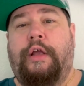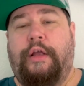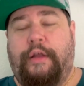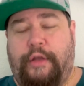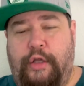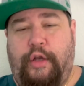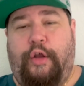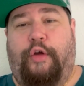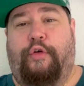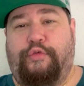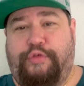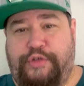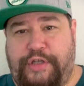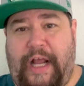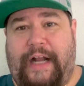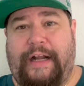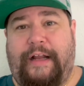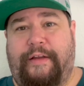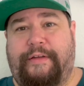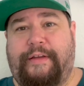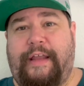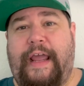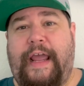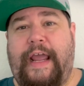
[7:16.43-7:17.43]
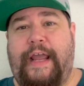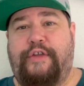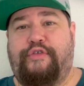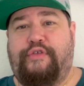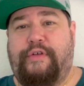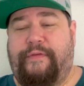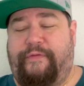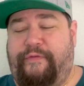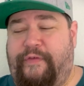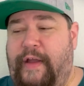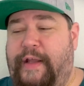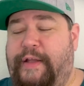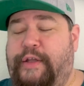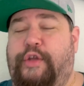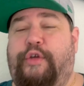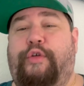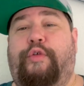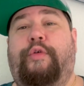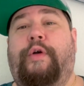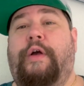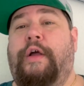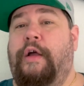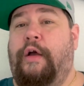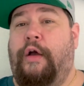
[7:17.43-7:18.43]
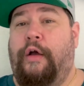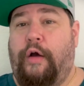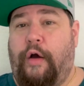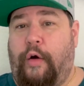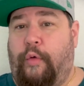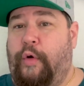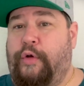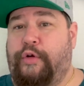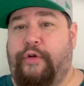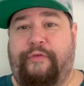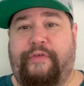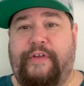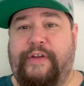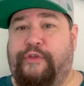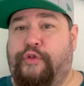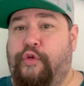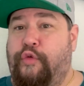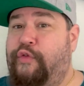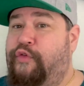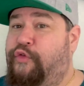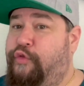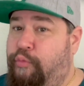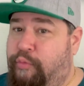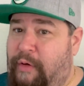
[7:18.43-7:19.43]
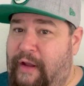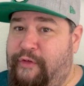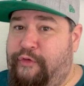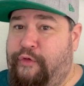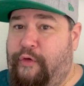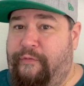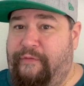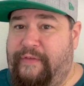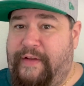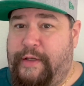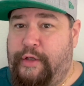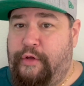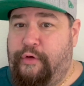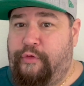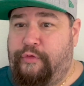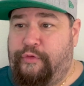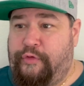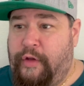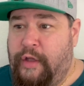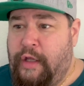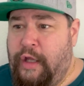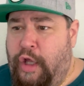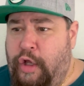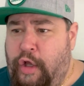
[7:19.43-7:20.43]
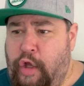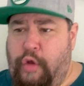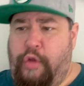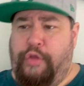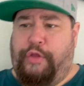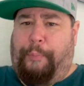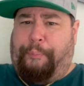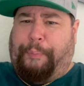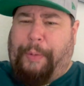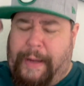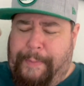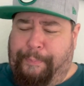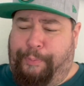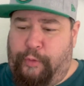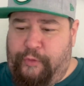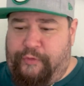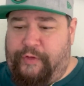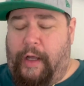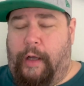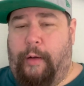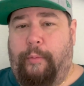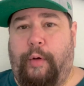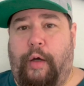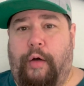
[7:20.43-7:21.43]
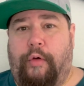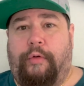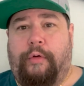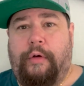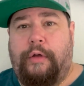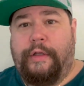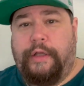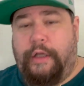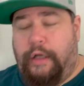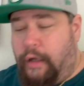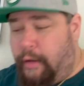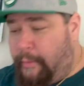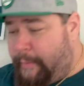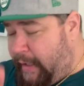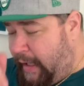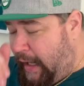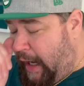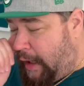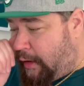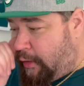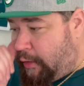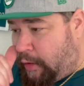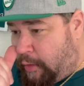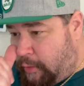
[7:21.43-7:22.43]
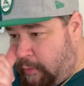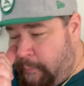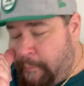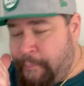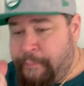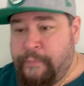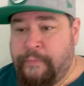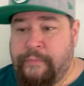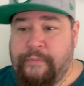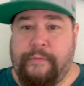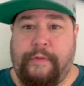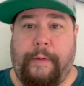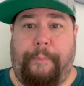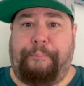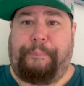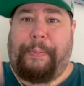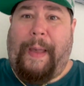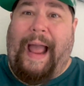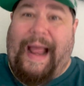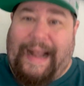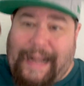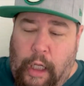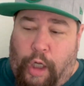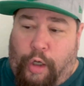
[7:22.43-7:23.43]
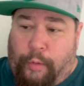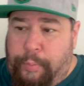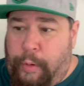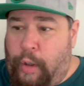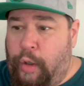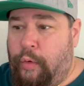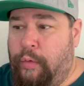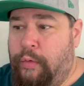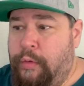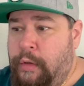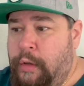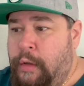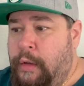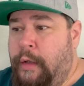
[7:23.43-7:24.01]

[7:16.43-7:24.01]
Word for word: You know, shout out to Adrian Fedku I wonder if he's doing some wrestle videos. The people's elbow. You know what I mean? I don't know. The bat elbow.